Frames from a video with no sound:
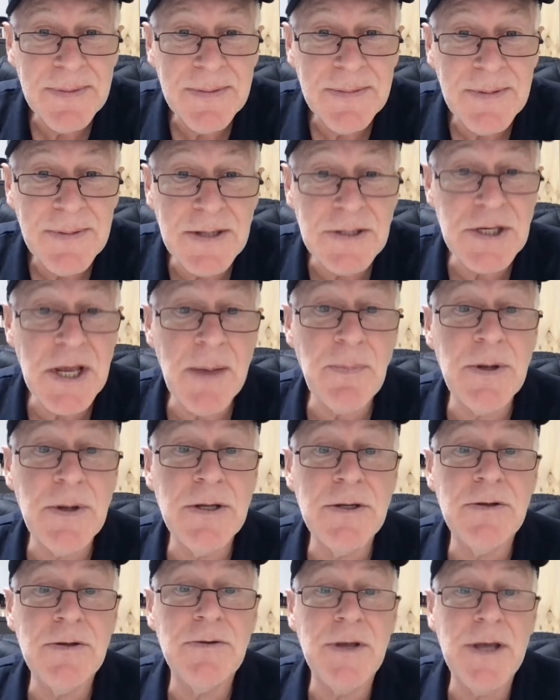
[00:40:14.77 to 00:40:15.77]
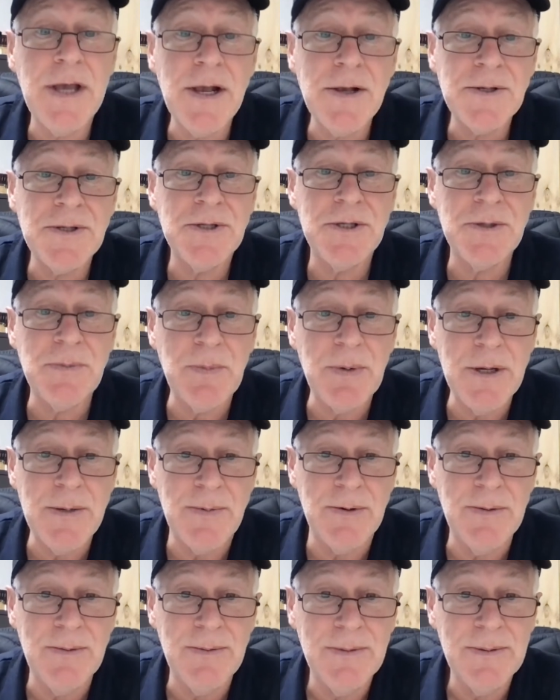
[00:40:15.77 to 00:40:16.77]
And it's happening to thousands of
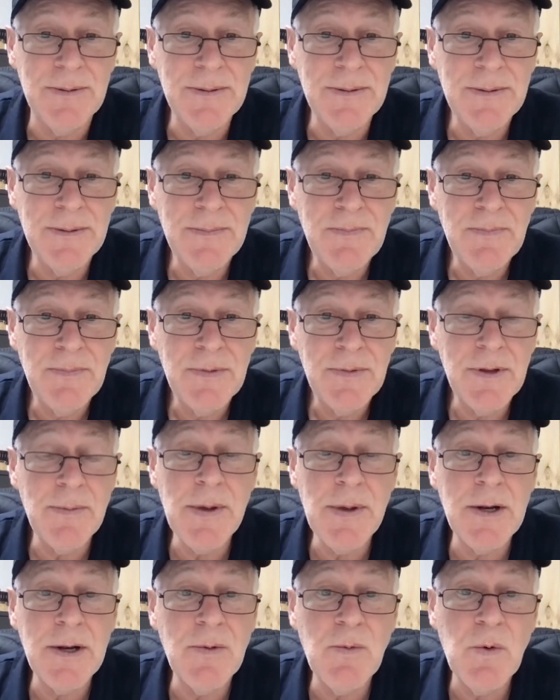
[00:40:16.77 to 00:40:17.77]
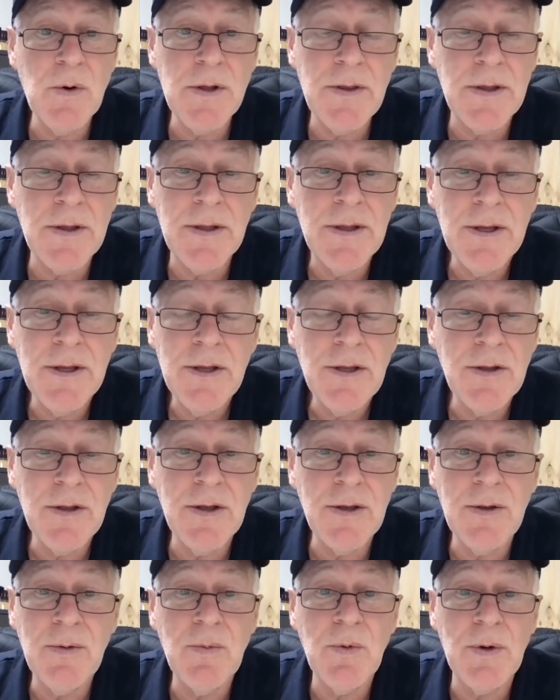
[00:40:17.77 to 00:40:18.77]
people No matter
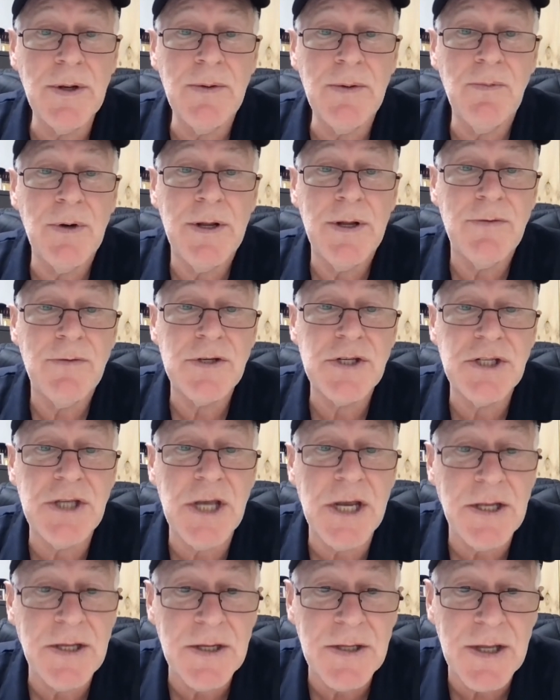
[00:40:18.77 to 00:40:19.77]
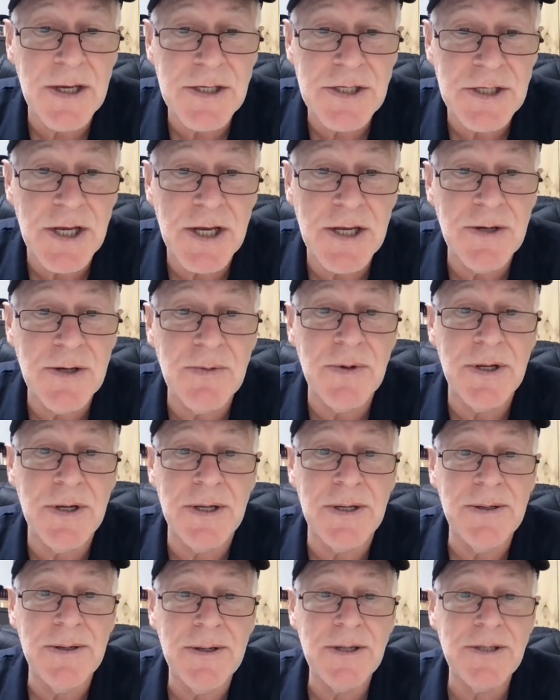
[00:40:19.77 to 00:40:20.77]
whatever sector they say you're
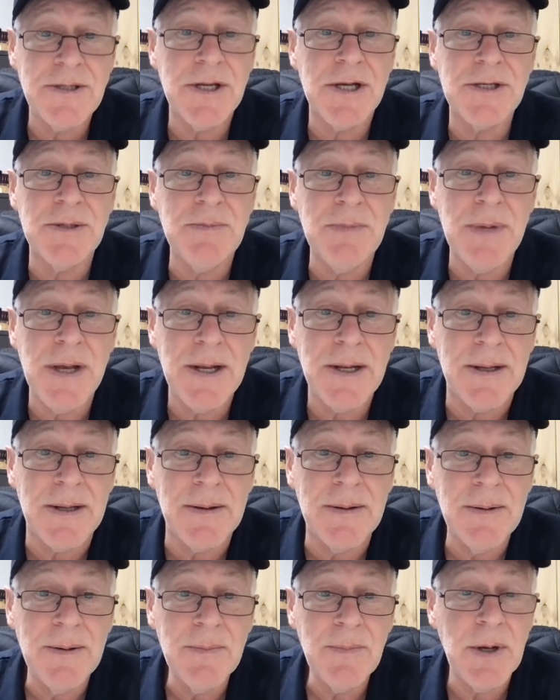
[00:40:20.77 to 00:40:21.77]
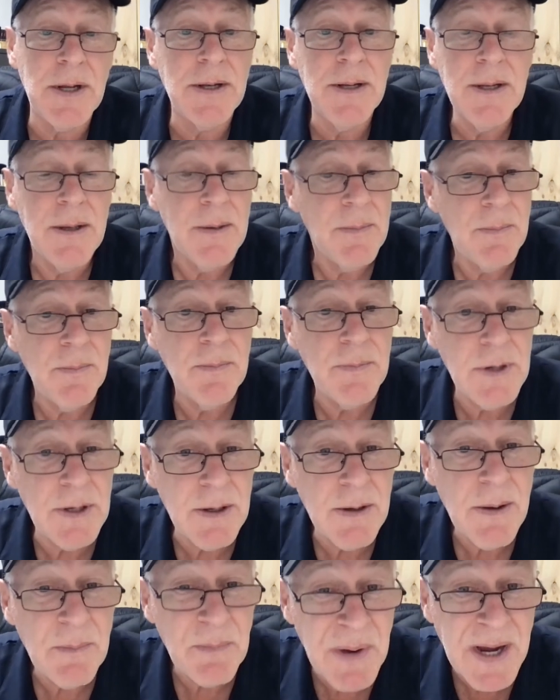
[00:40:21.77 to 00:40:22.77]
in, it doesn't matter. But,
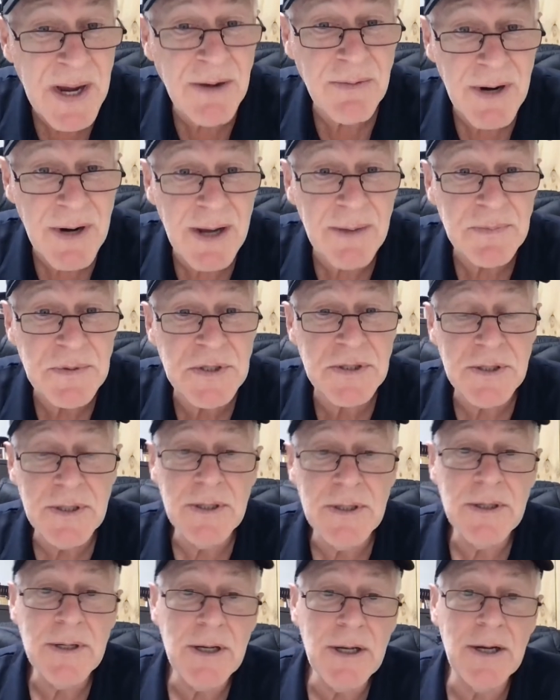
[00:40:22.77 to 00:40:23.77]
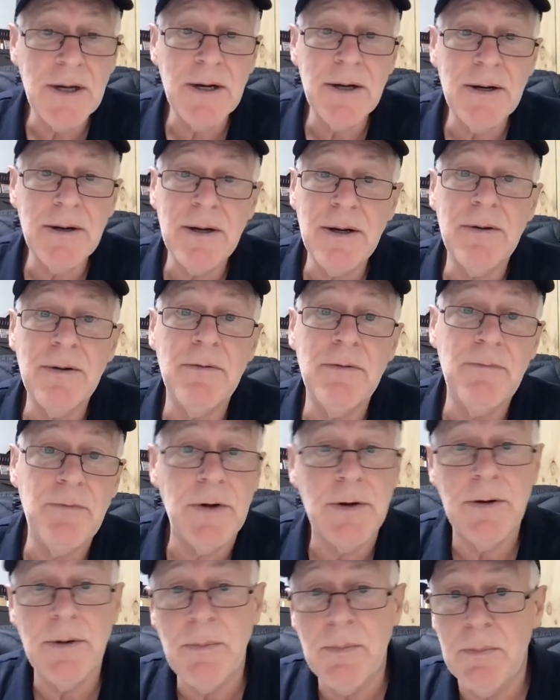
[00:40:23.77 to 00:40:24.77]
bankrupts are a
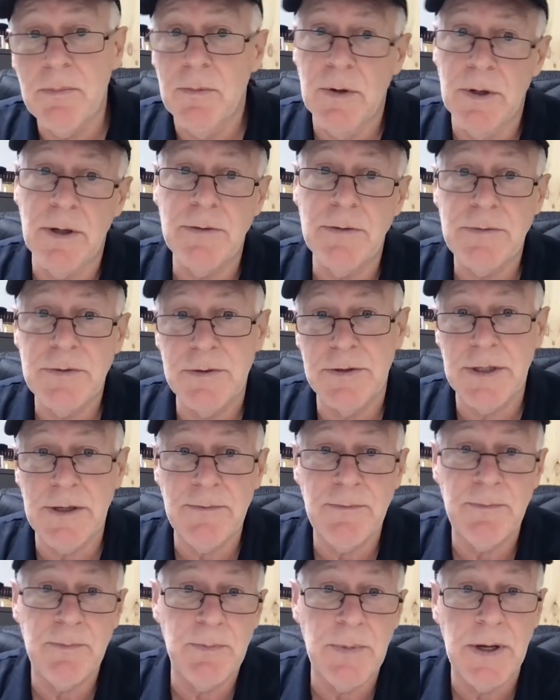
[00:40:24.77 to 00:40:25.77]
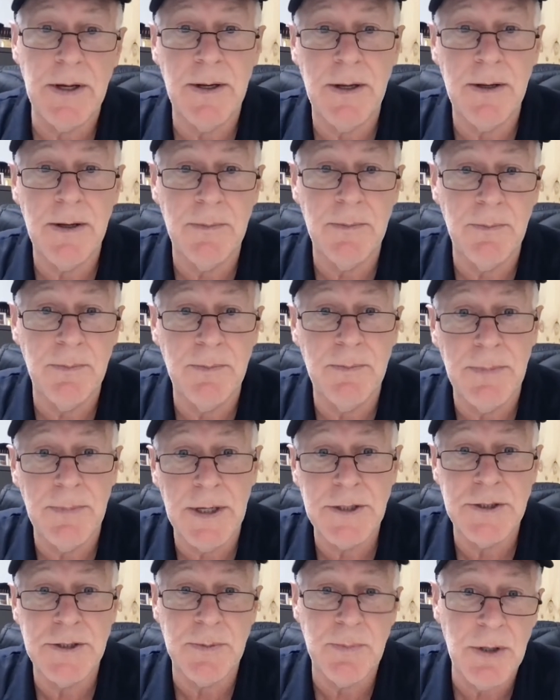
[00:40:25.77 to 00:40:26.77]
very, tough
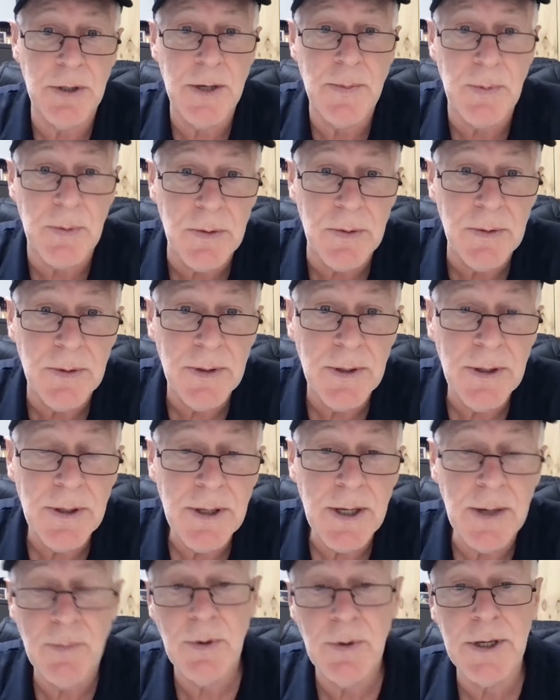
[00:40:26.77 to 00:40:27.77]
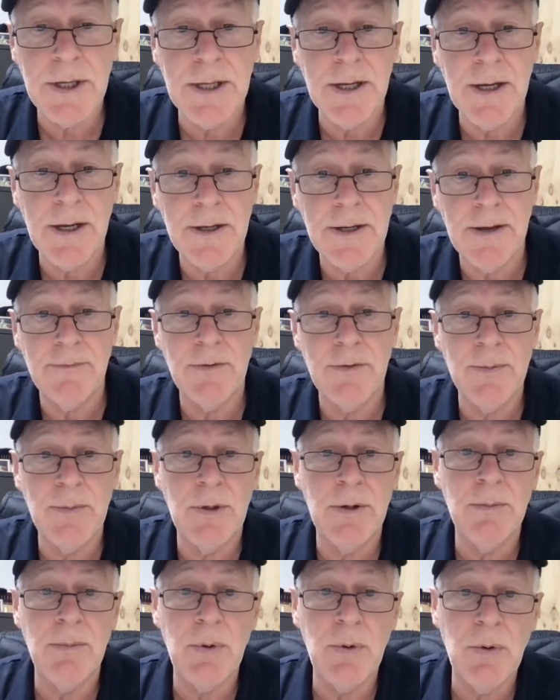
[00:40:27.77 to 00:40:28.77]
bunch of people, and we can't have them
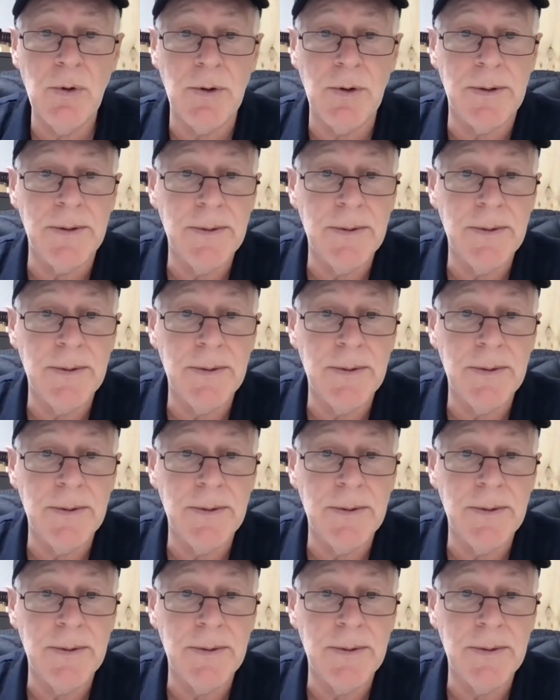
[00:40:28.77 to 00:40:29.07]
on board.